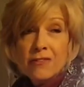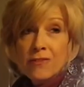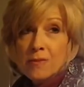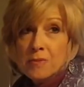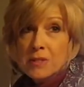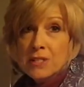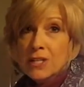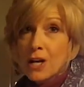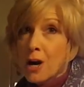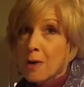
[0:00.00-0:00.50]
from
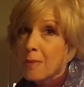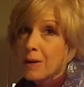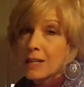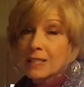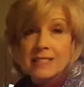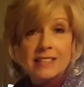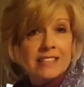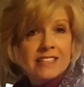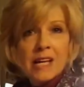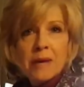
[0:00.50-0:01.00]
Starbucks,
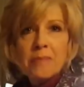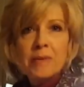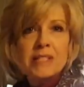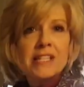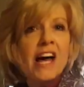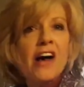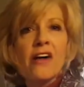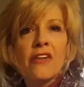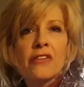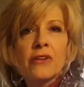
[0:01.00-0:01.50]
except it's
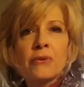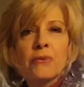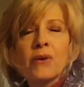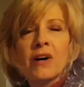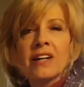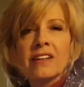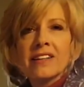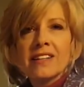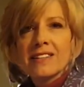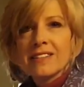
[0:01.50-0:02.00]
health and
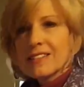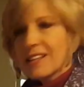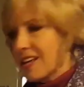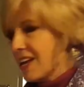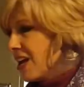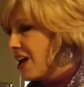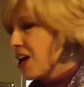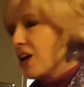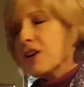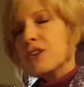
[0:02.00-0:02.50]
wellness.
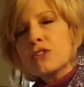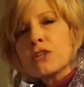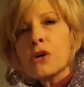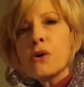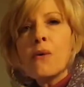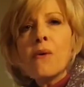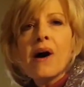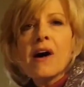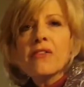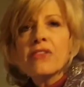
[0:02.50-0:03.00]
So go
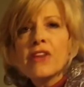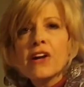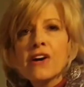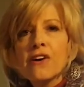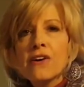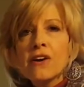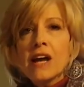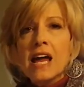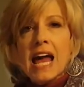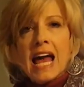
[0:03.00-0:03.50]
out
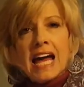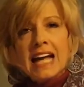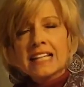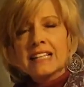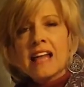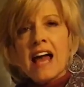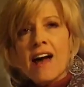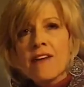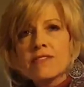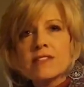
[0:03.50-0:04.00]
there and
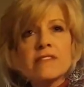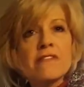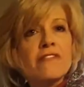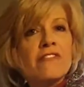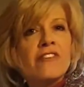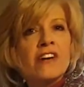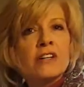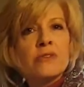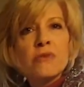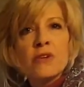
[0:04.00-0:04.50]
have some
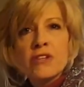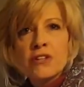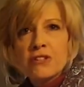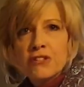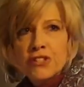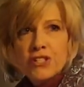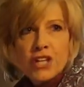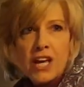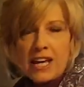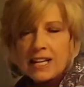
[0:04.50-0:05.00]
fun with your
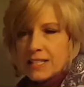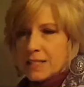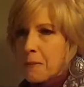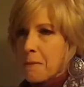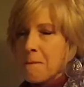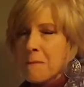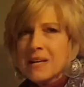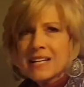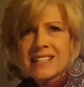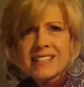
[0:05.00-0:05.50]
shakes.
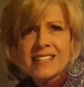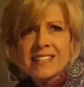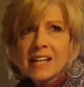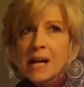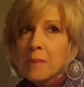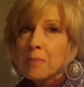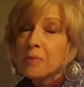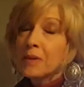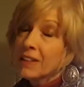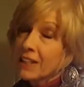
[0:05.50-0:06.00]
Mix it
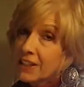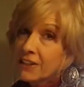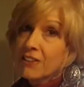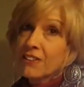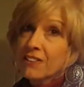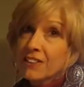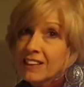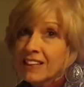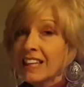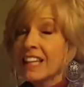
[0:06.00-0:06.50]
up a little,
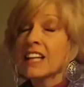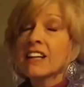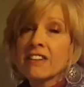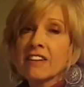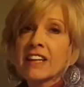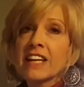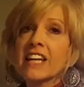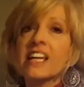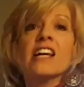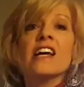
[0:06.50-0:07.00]

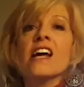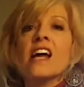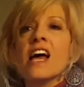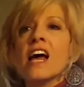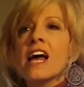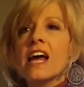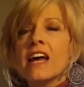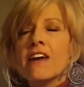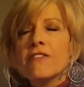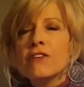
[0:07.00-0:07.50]
literally.
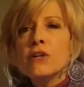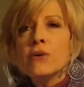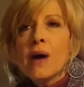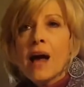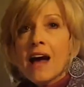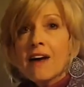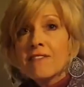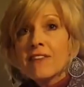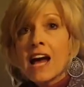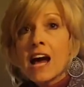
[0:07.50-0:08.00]
If you
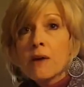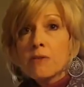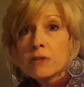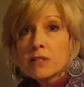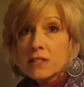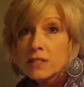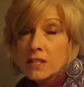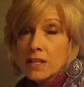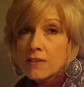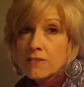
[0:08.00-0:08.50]
have not
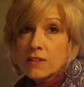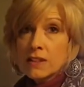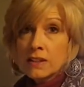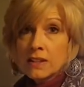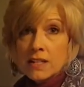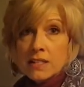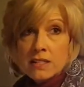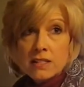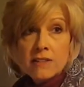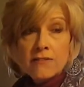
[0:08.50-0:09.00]
received a
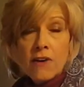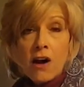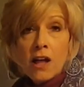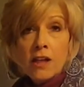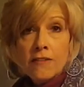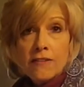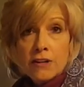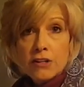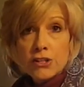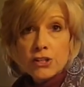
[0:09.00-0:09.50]
list of all of
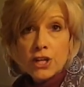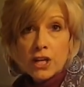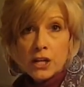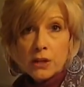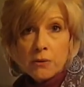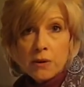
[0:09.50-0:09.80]
our shake